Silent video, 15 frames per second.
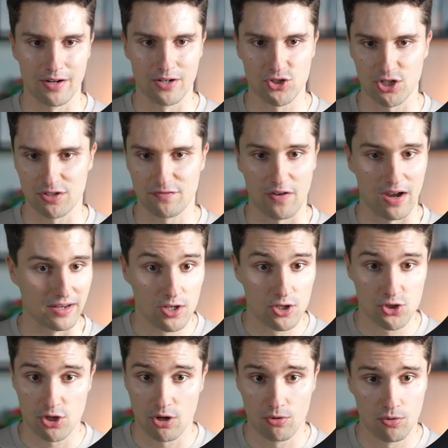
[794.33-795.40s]
just fine.
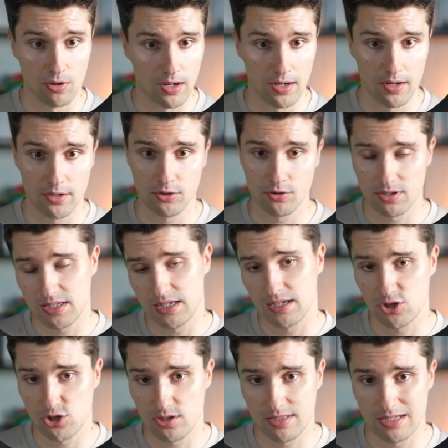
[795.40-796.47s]
So you can see
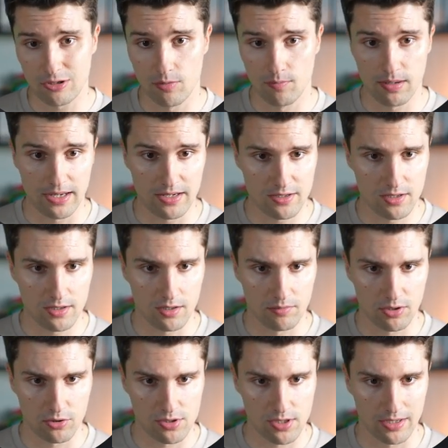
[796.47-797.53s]
it still complains
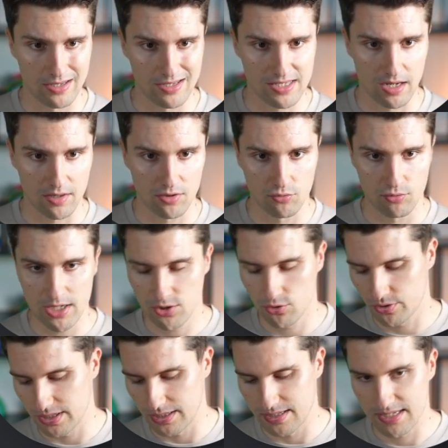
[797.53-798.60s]
because I assigned the
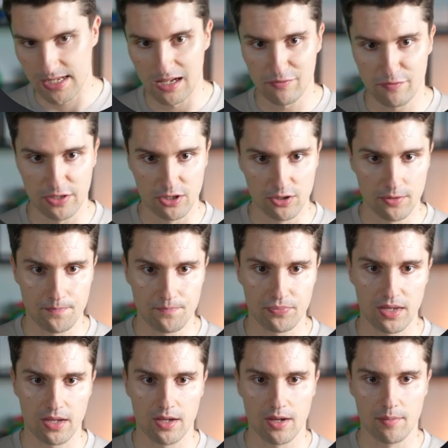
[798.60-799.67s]
resource itself here.
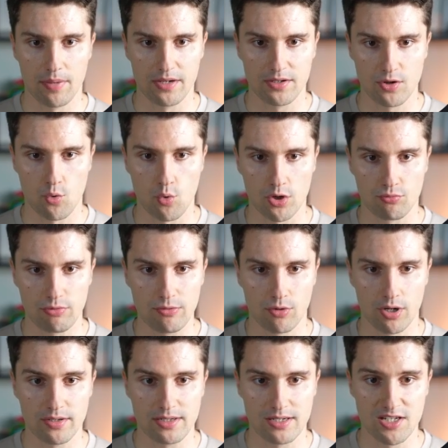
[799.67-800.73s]
But what we
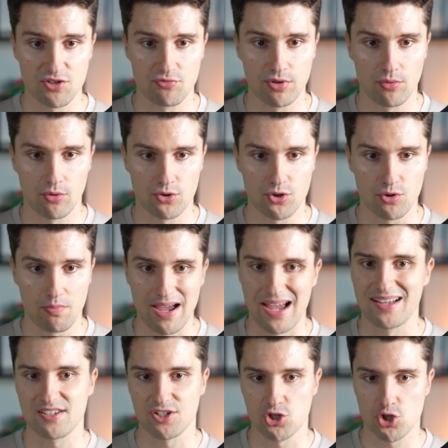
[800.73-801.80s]
want is we want to
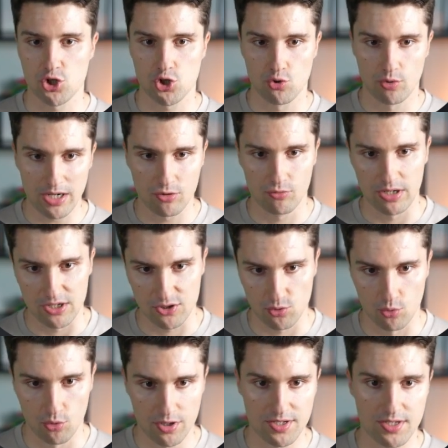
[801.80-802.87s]
pass a string
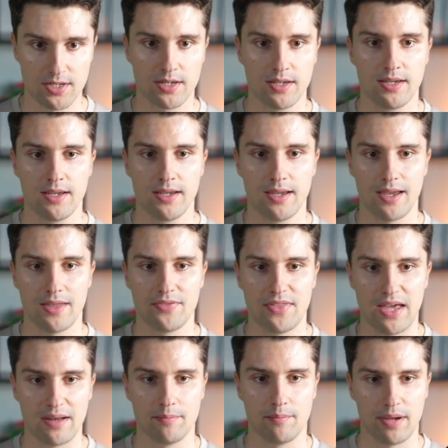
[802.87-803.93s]
resource and
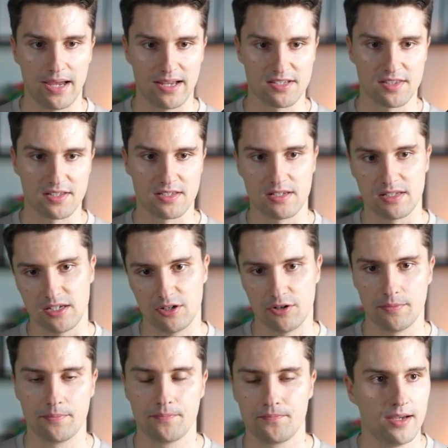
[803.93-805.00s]
then pass this in
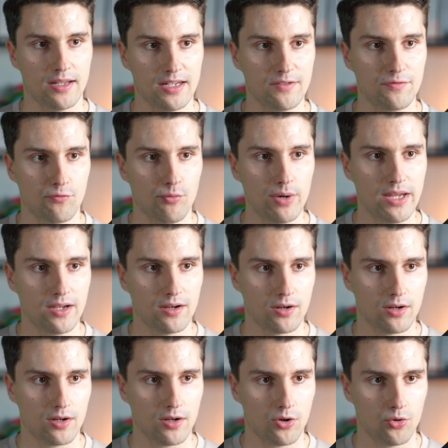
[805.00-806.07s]
here. And if we
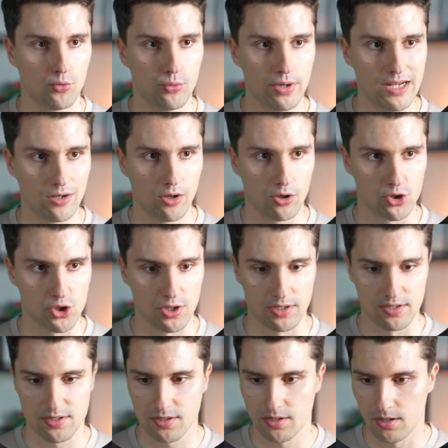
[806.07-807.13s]
relaunch
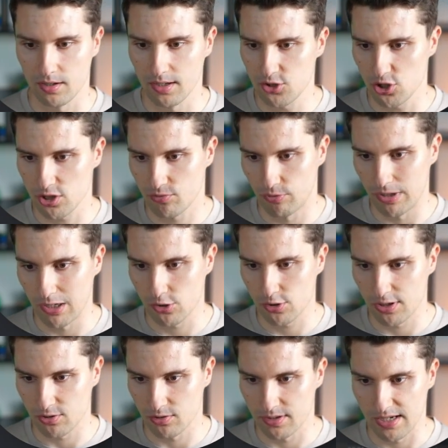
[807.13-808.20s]
this, let's just relaunch
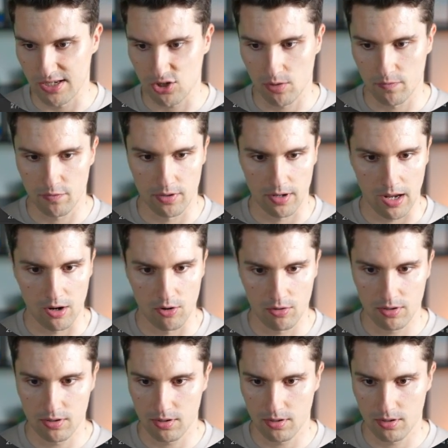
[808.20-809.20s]
this on desktop for now,